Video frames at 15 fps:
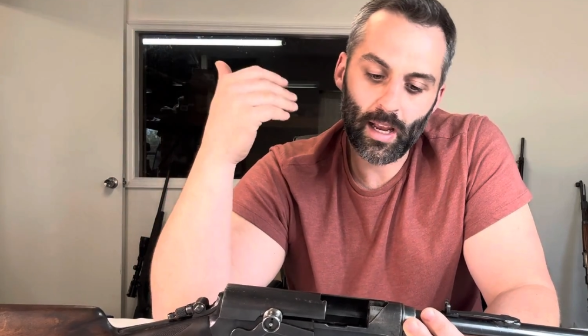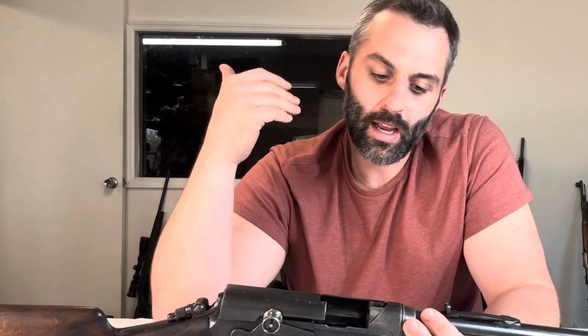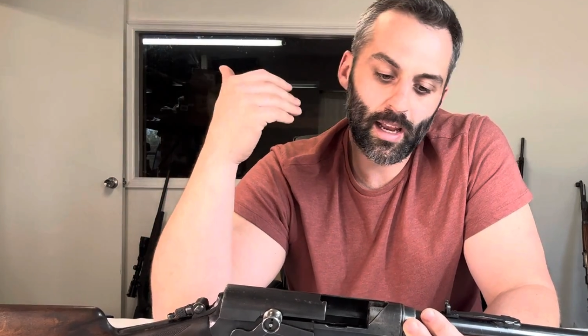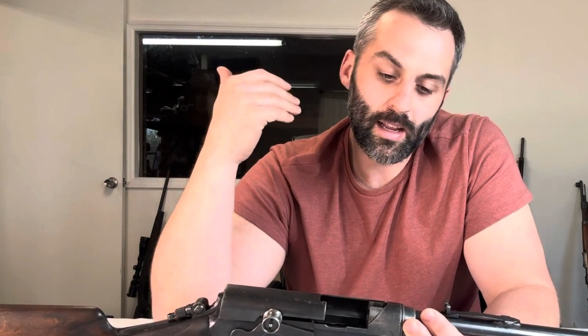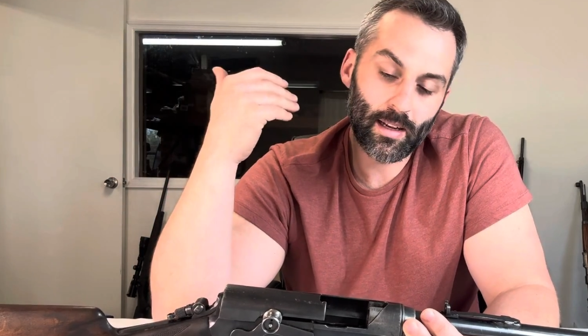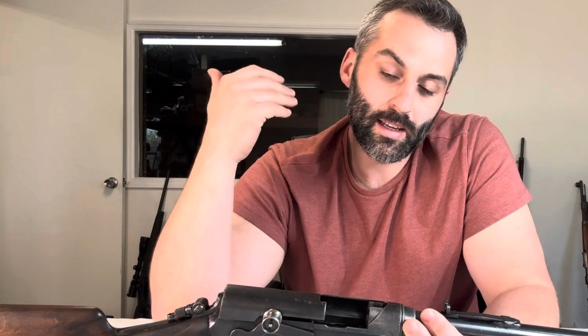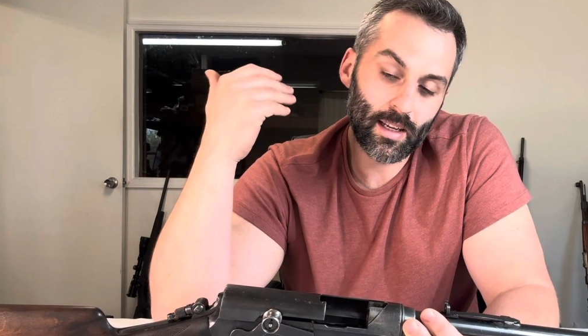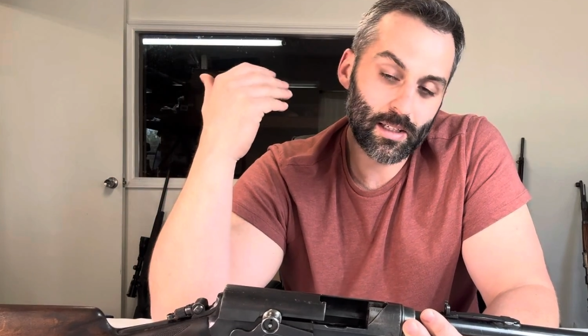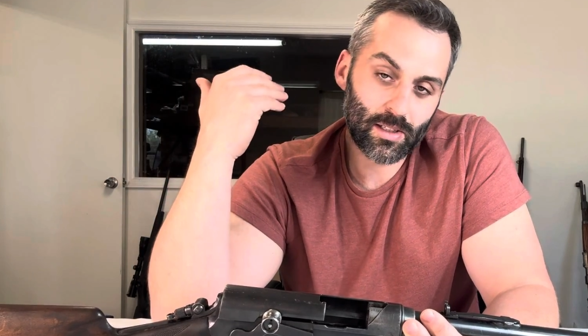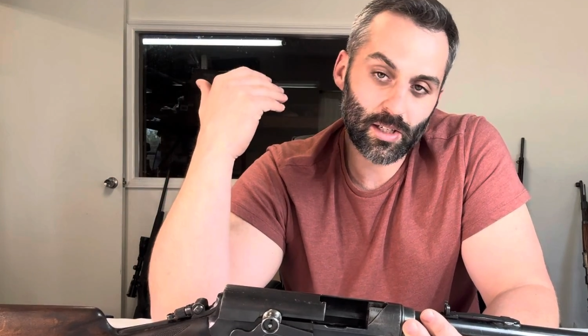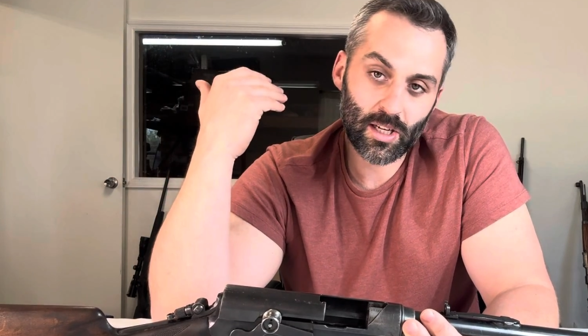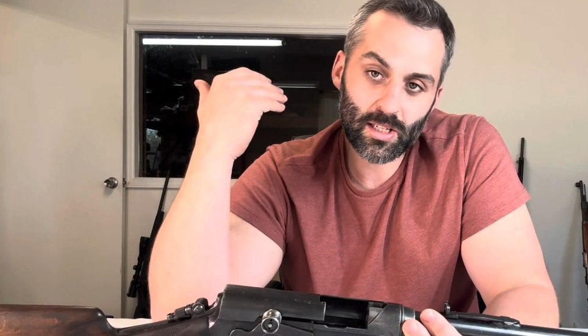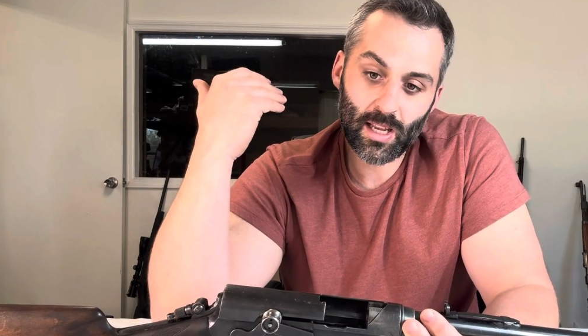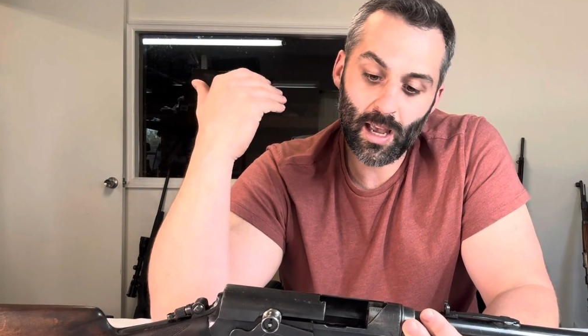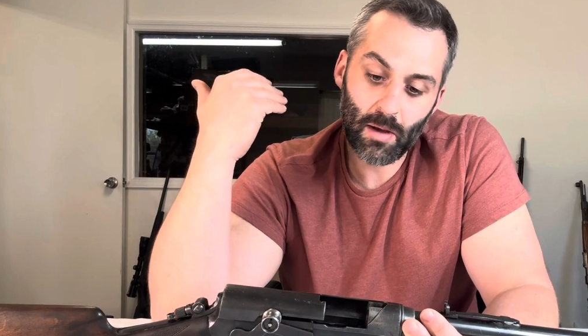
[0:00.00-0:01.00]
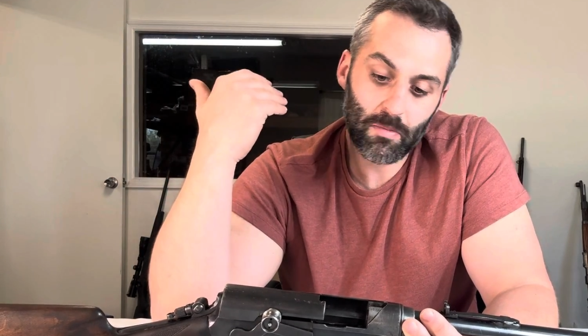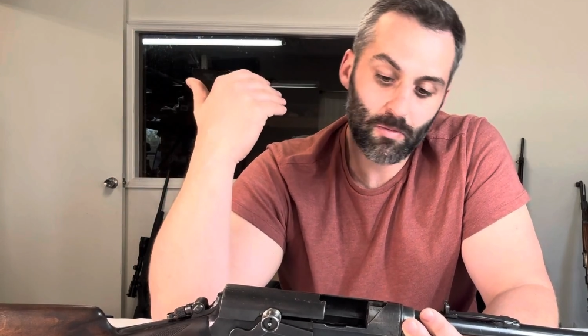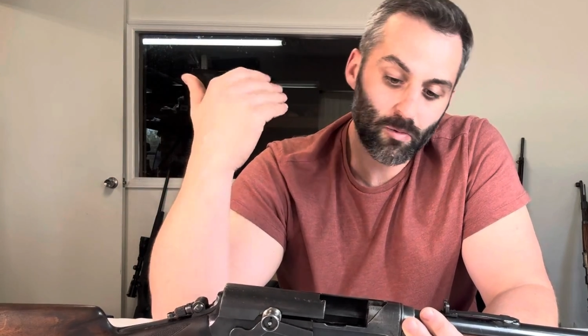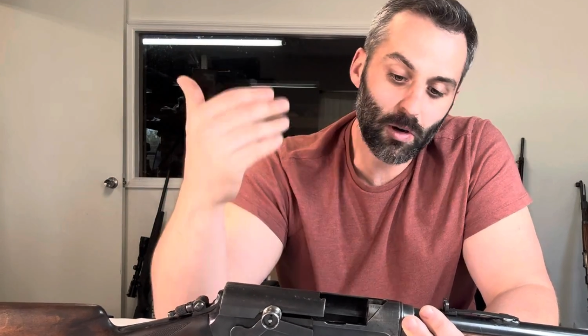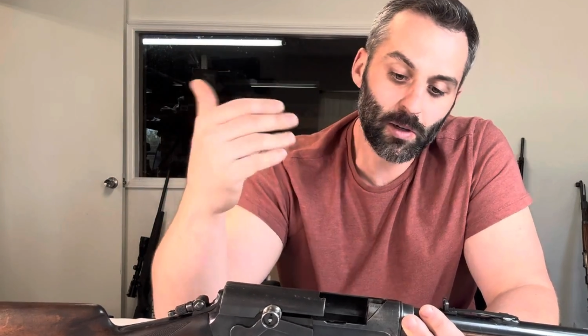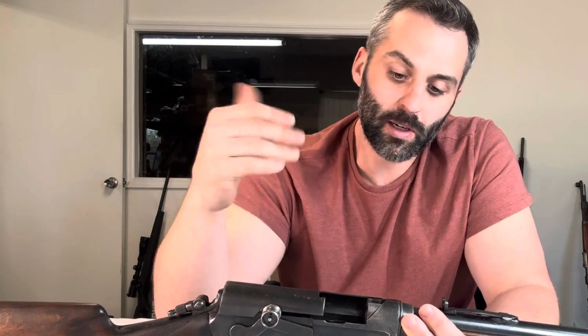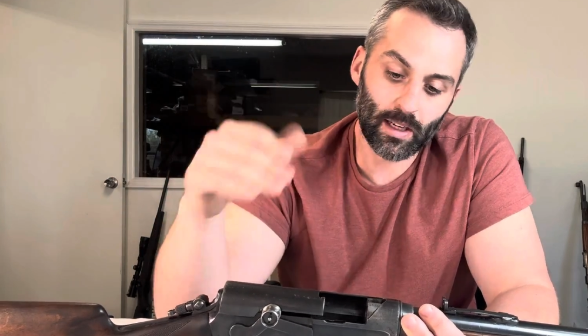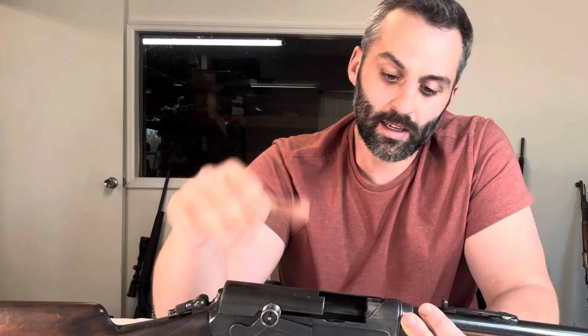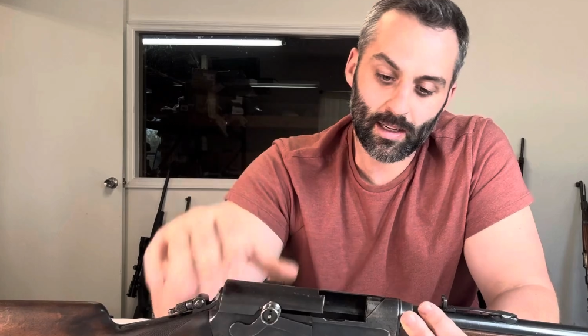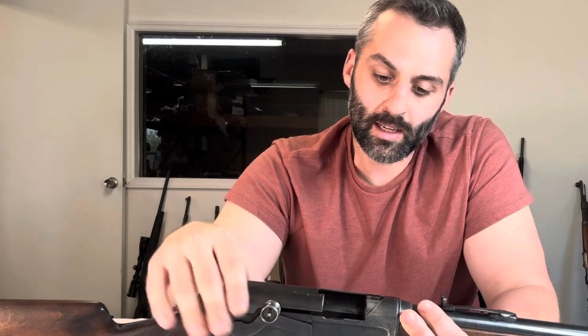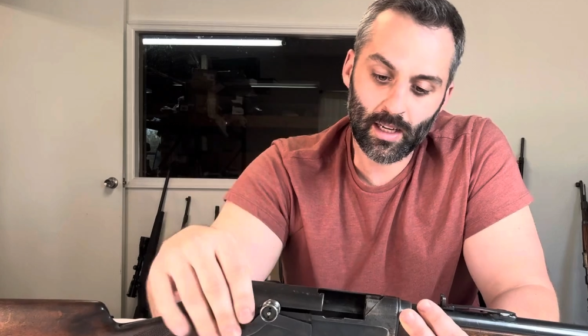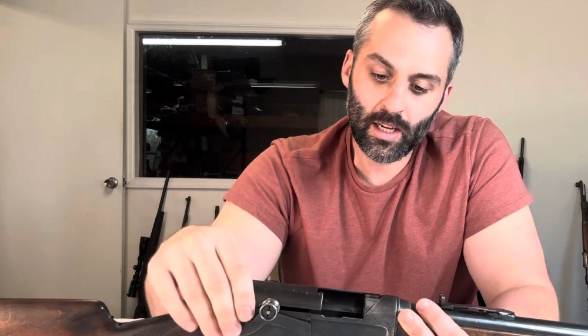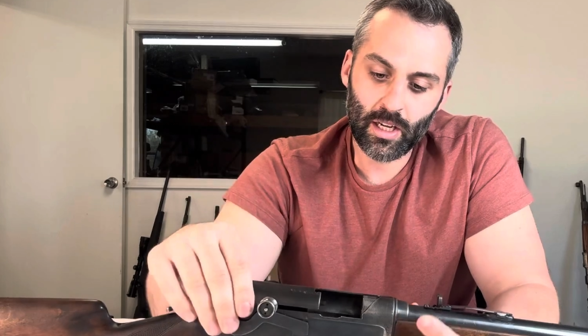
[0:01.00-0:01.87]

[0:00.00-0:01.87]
And it just kept working.